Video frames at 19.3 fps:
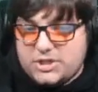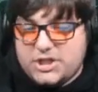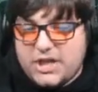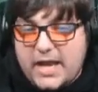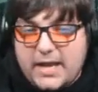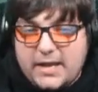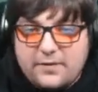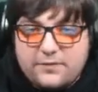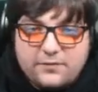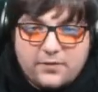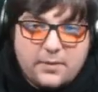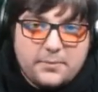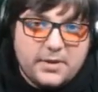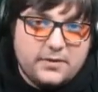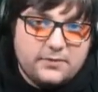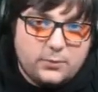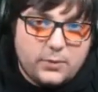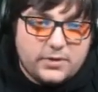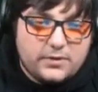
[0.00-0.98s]
egg from
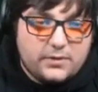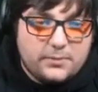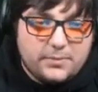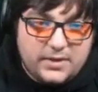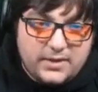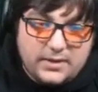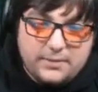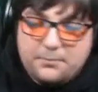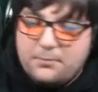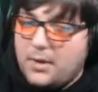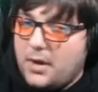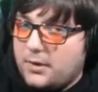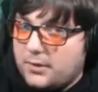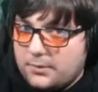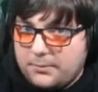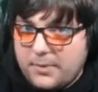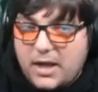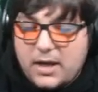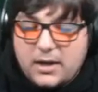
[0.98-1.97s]
it, whether it be Impmon
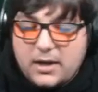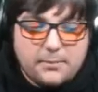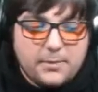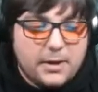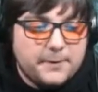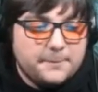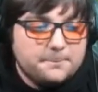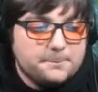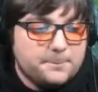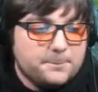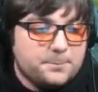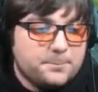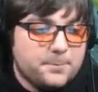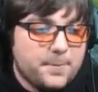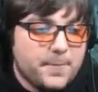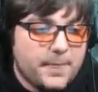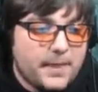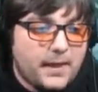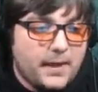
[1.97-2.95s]
or Bakamon.
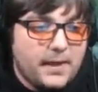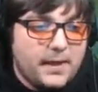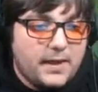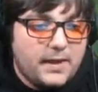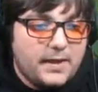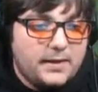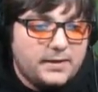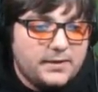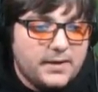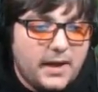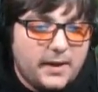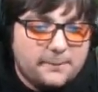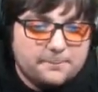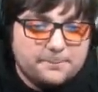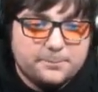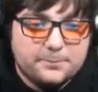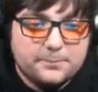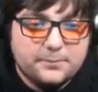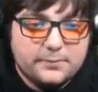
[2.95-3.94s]
And yeah,
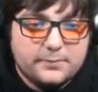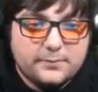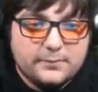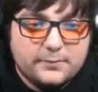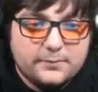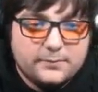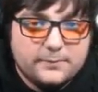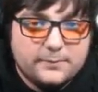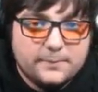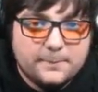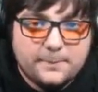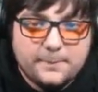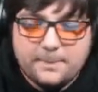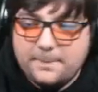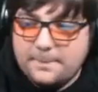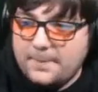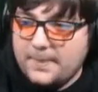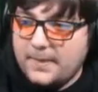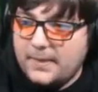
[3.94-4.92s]

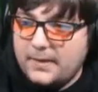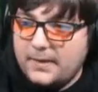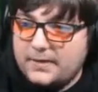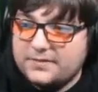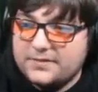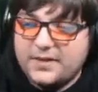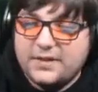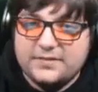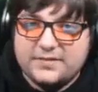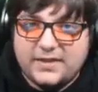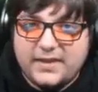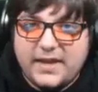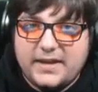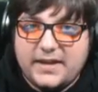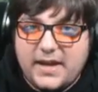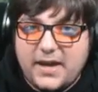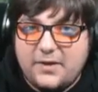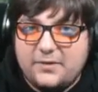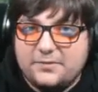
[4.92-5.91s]
let's cut to that
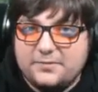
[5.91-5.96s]
now.